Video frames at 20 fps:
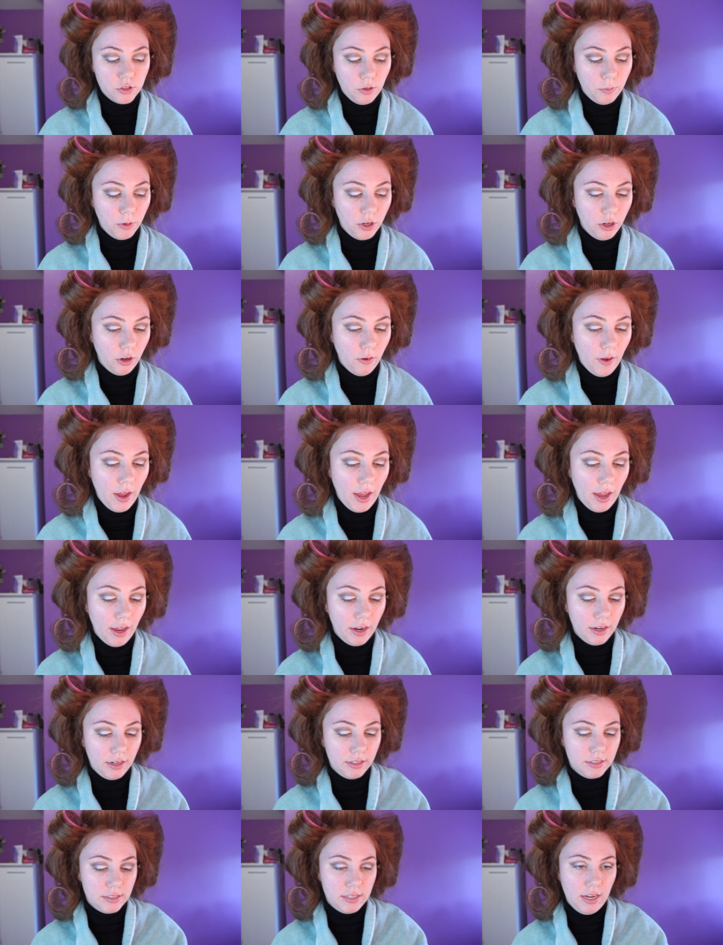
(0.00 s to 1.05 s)
I'm gonna go ahead
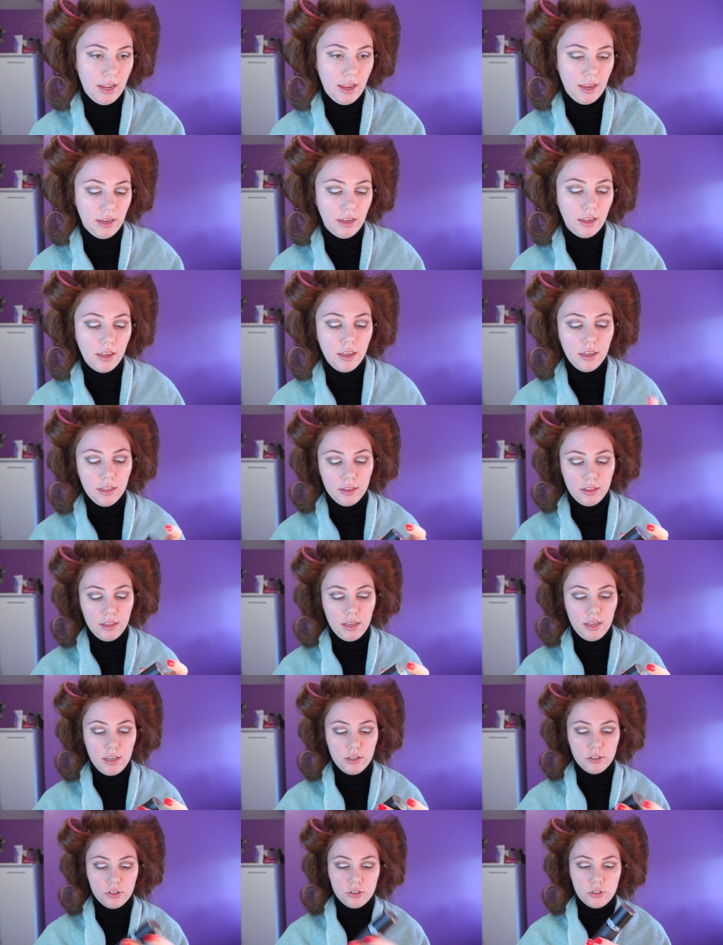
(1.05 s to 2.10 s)
and take
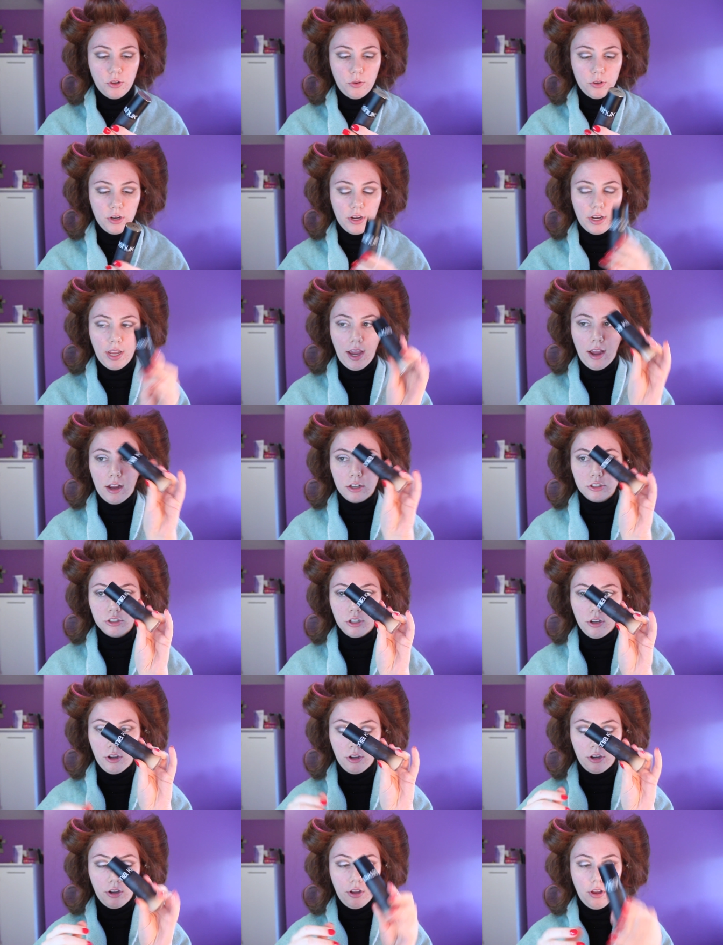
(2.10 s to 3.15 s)
the Sonia
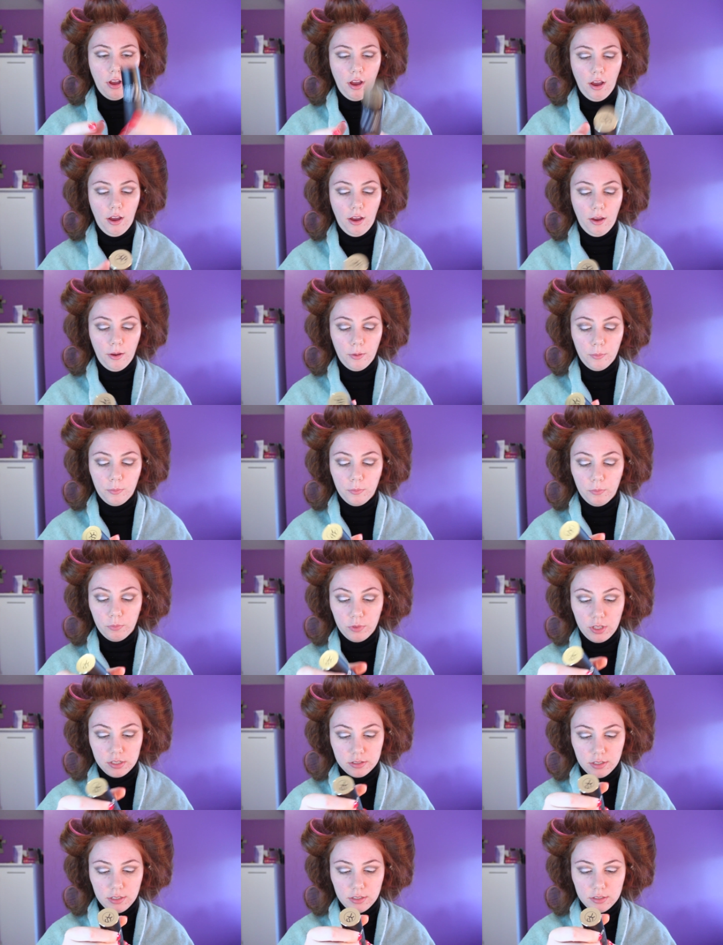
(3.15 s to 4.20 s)
Kashuk,
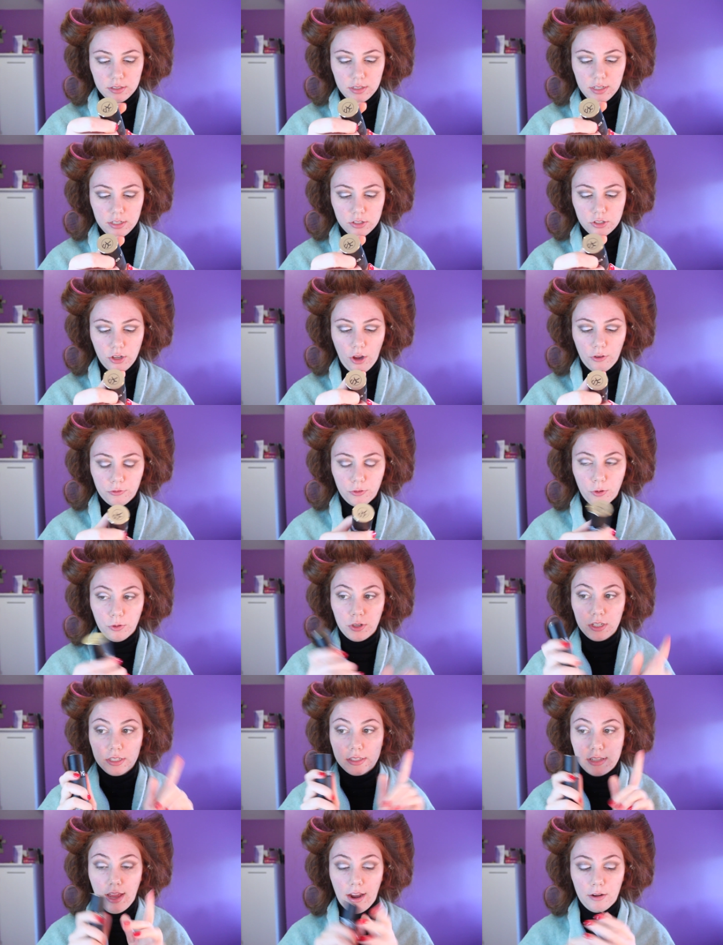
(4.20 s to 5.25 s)
this is the Soft
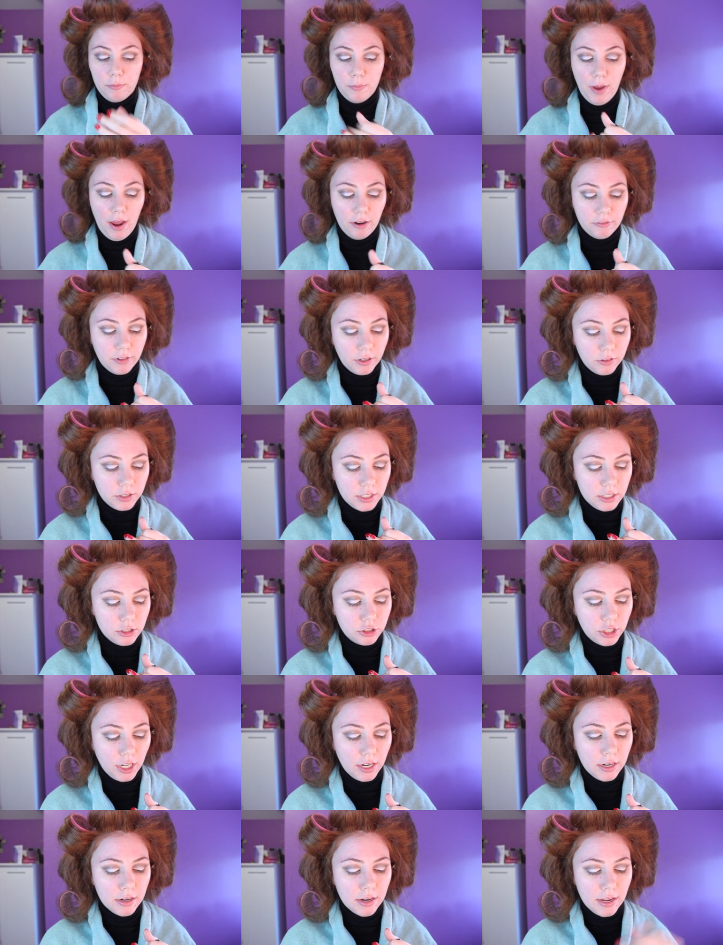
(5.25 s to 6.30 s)
Focus Satin Matte
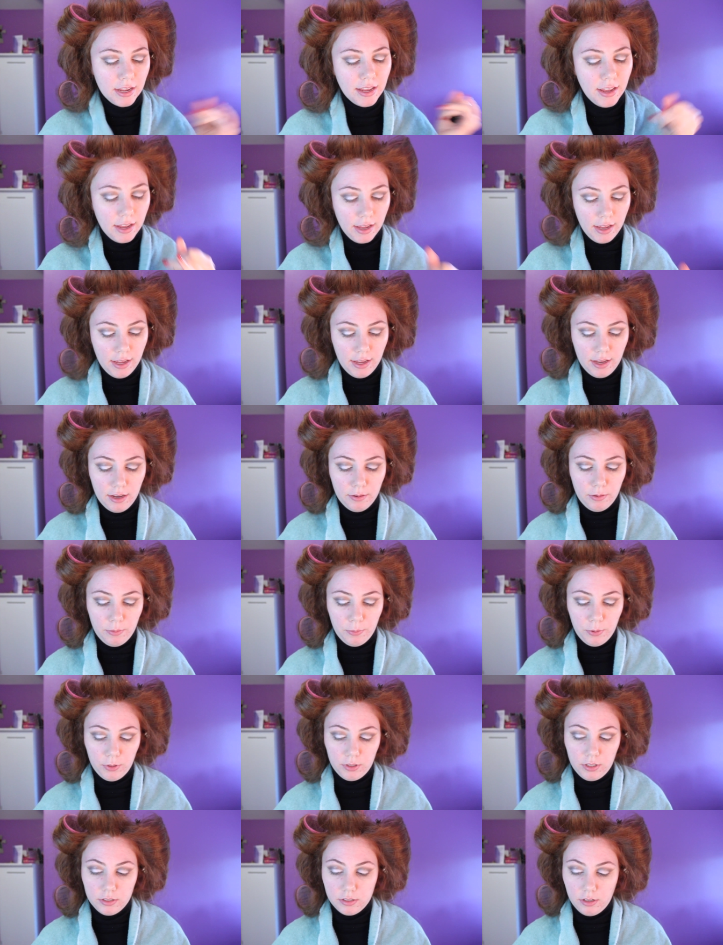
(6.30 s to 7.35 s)
Foundation, and I'll
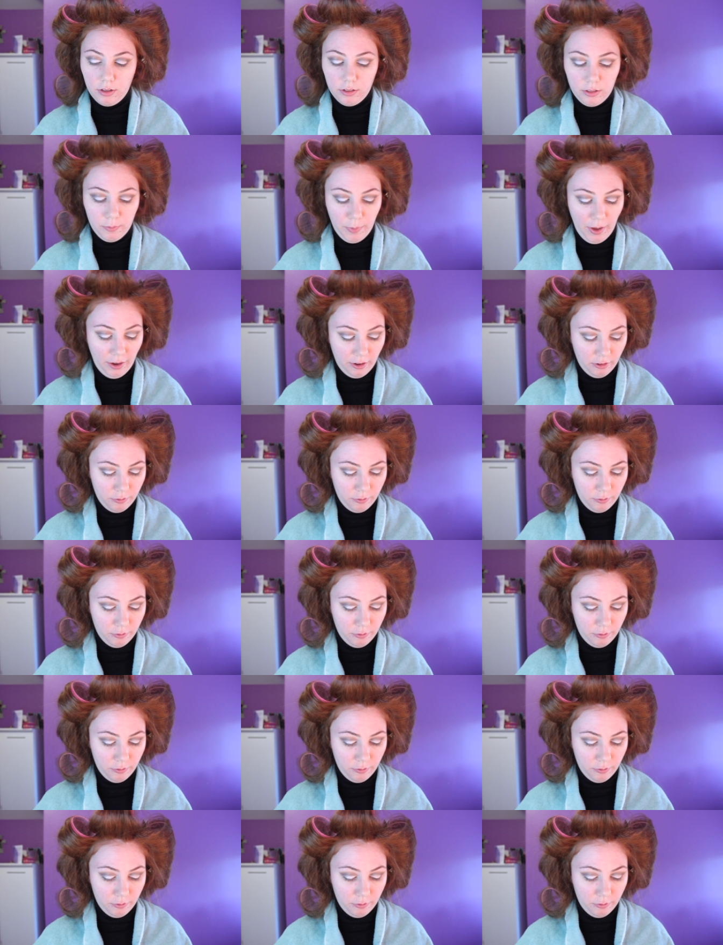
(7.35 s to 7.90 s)
put this on the back of